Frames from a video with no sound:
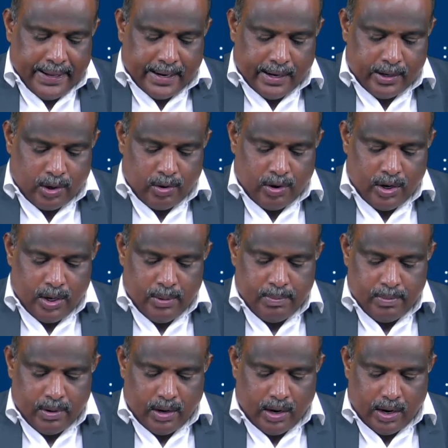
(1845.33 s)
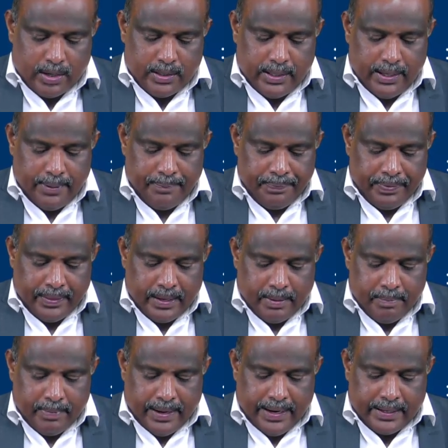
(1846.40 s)
P control volume or the
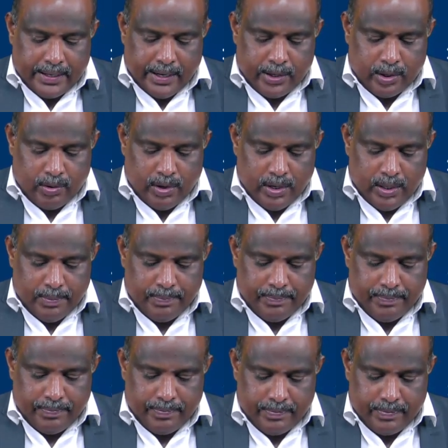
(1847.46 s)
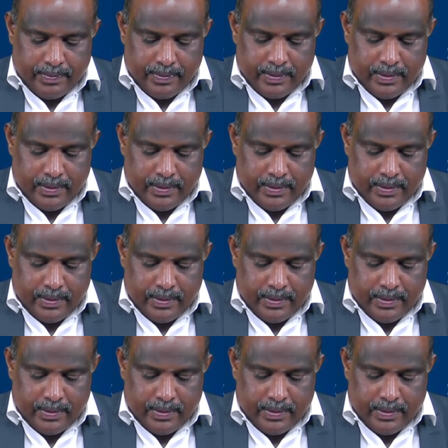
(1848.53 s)
main control volume.